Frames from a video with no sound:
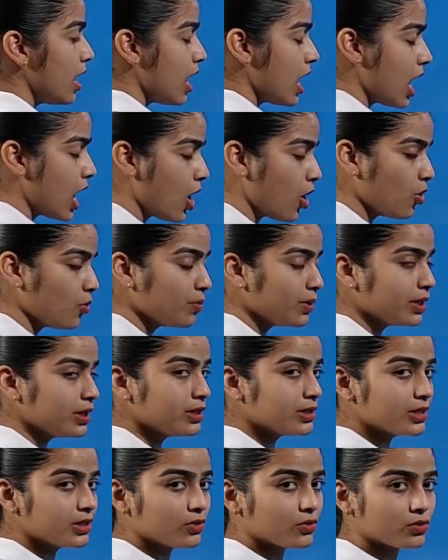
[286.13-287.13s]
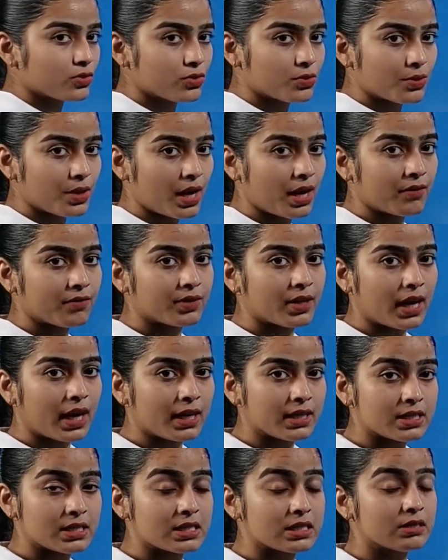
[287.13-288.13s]
How many zeros you have, that
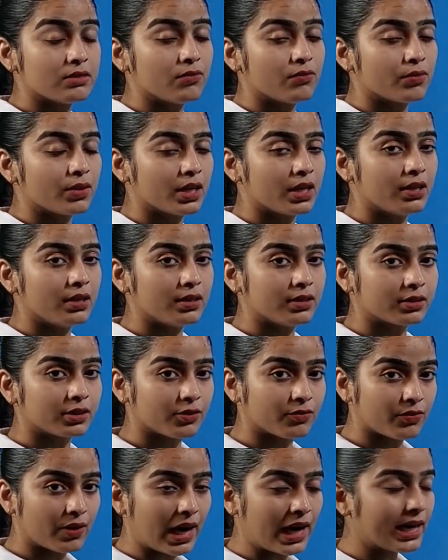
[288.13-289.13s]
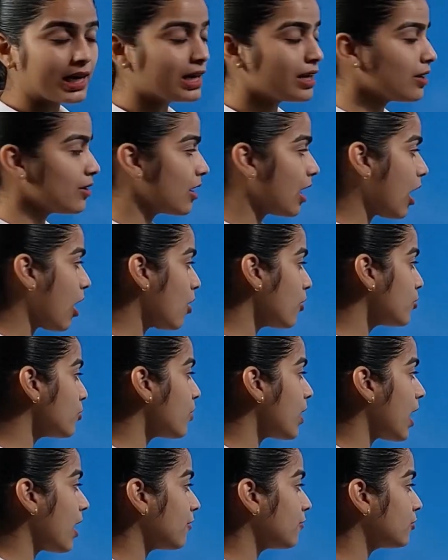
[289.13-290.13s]
will define how you
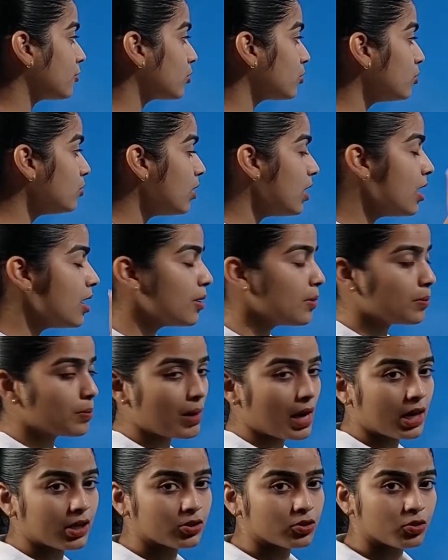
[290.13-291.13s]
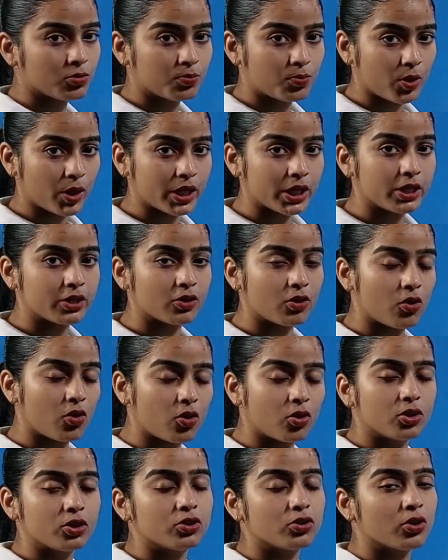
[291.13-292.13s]
have to mark your point
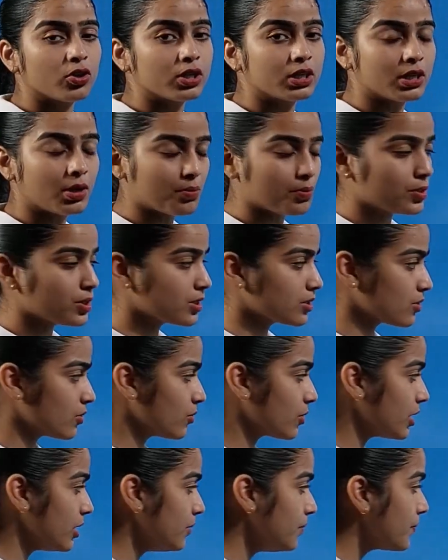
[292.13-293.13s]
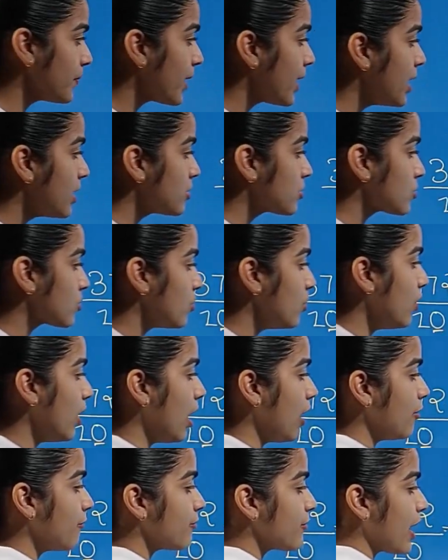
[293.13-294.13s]
on your numbers. Okay. So
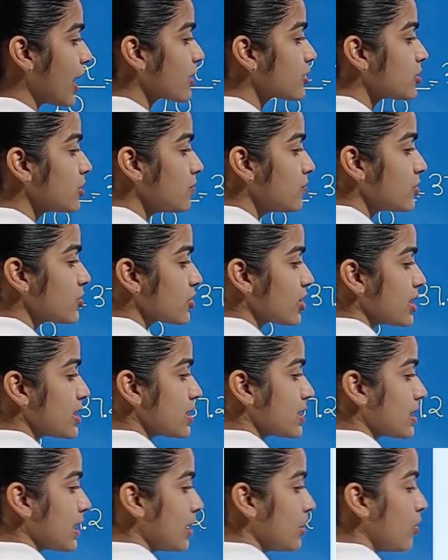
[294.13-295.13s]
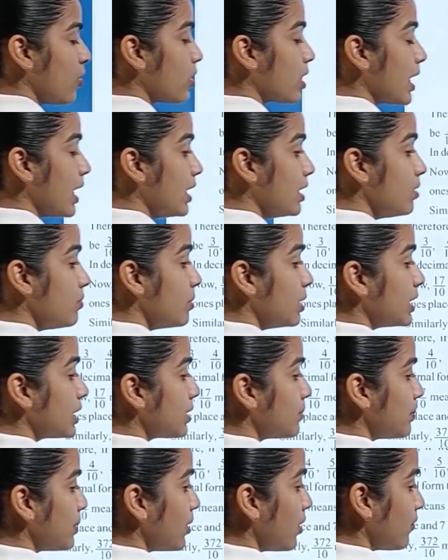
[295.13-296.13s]
a fraction which has 10 or any
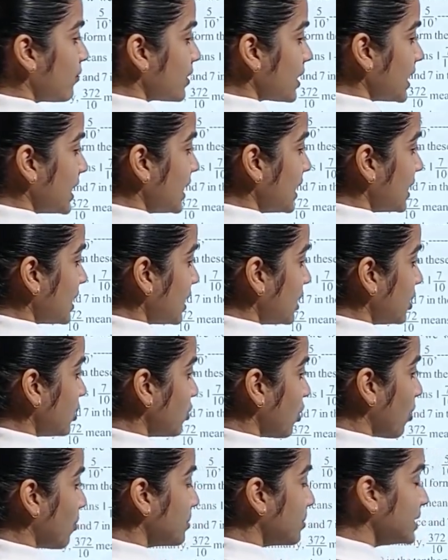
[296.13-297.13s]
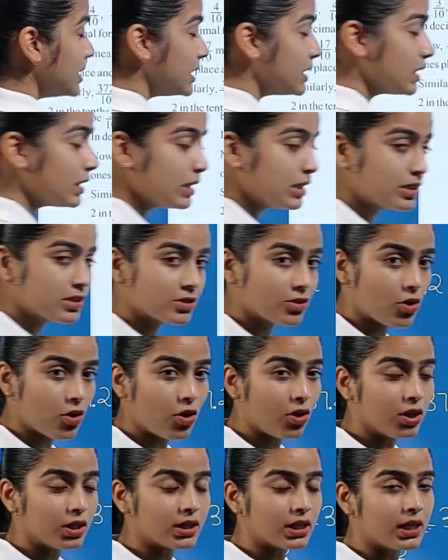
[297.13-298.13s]
multiple of 10 in the denominator is
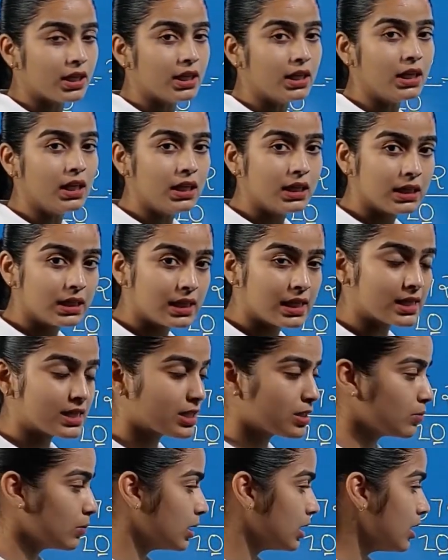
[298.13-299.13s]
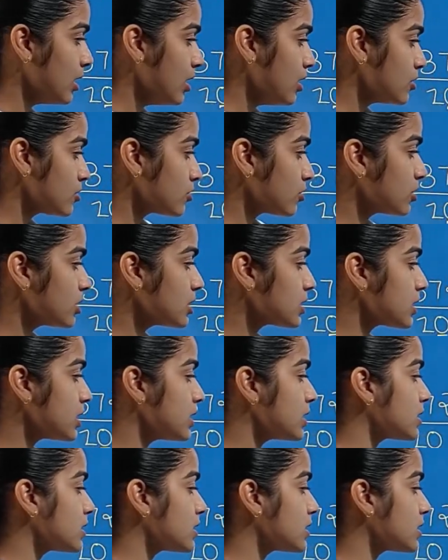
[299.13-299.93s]
called a decimal. So this is